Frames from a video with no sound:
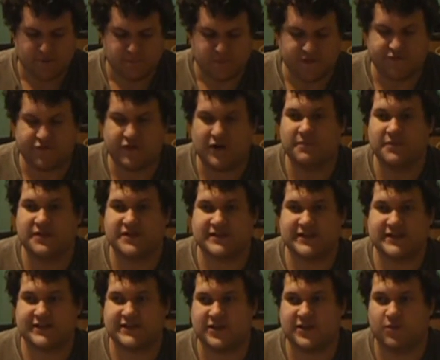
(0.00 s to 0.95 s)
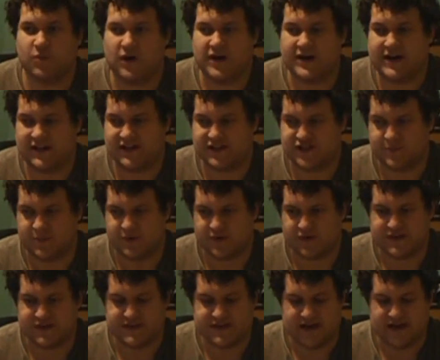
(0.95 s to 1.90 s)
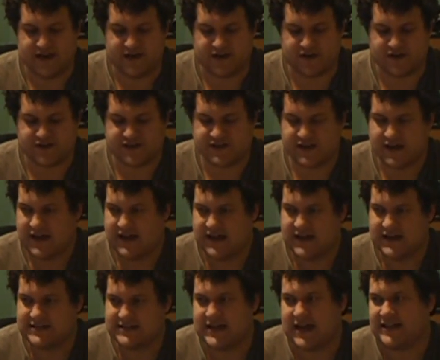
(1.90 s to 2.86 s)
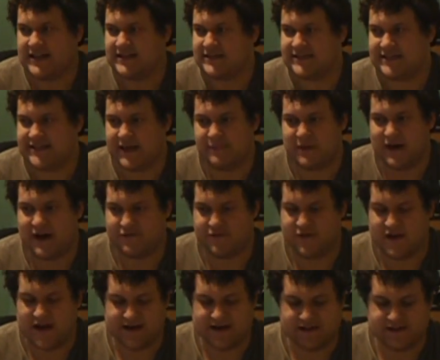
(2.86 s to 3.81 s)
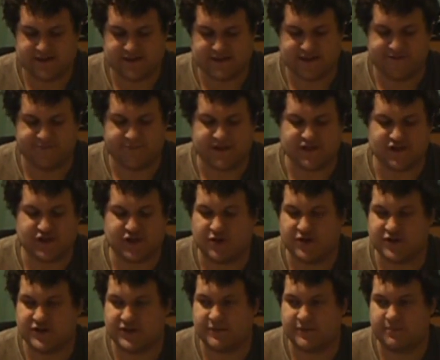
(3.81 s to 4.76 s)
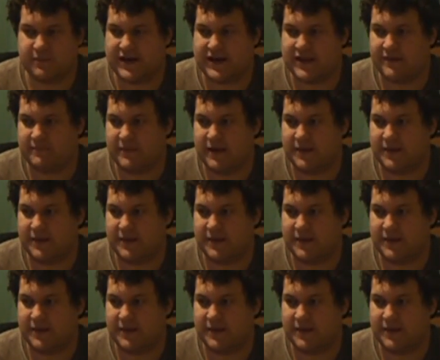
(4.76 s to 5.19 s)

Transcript: But from the 61 eligible contenders, 10 semifinalists have been chosen by the